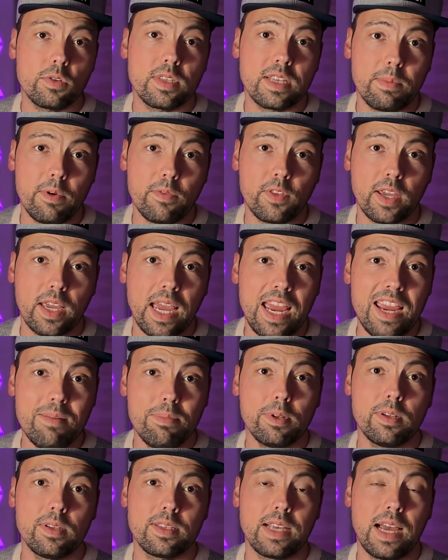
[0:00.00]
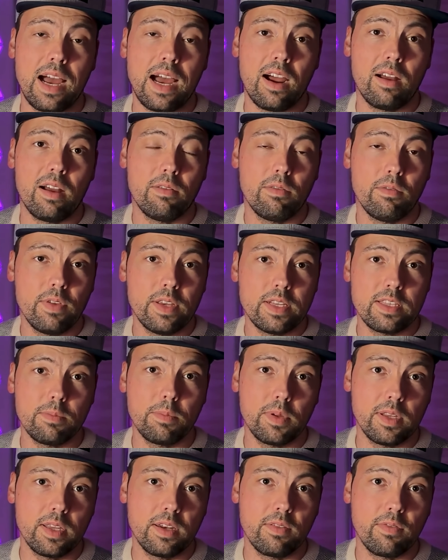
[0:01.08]
some of the cables are
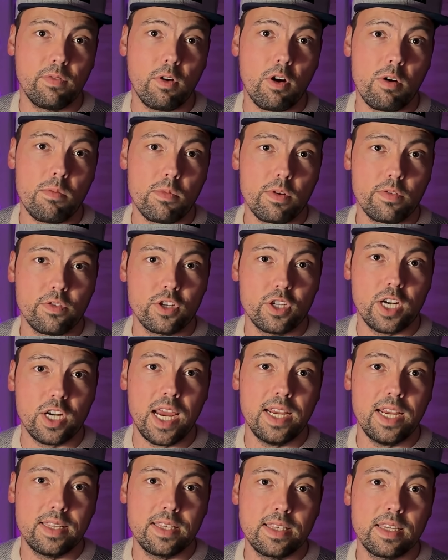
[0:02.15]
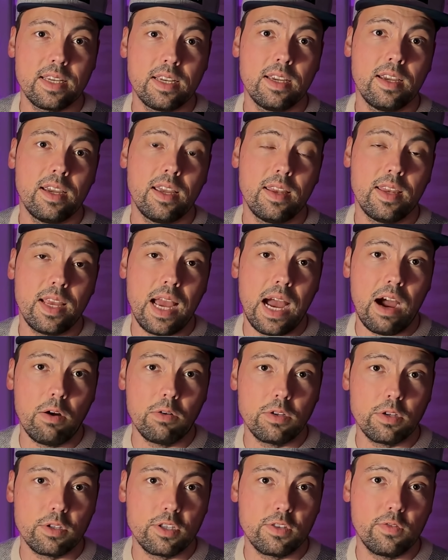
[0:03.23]
visible in the form of shades in the
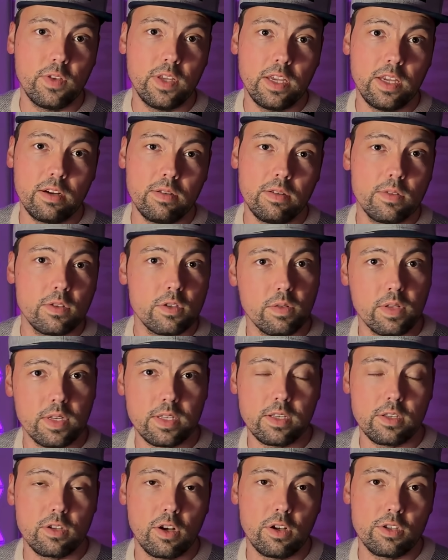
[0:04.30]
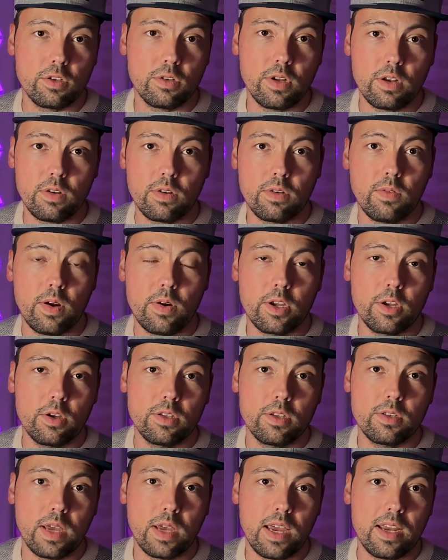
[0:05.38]
outer sphere, so this is also not very
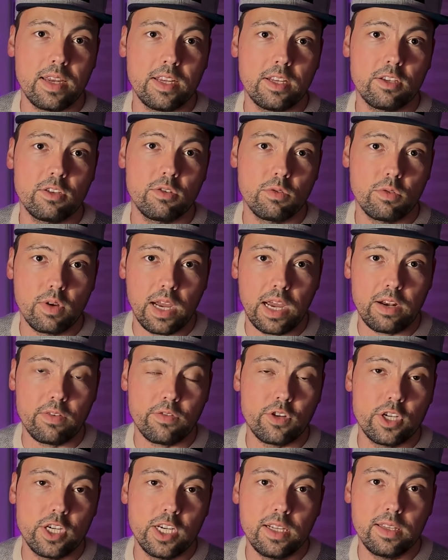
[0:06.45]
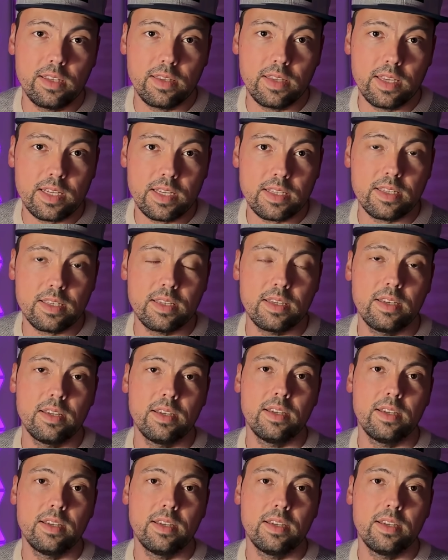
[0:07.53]
good, so I need to kind of shield this.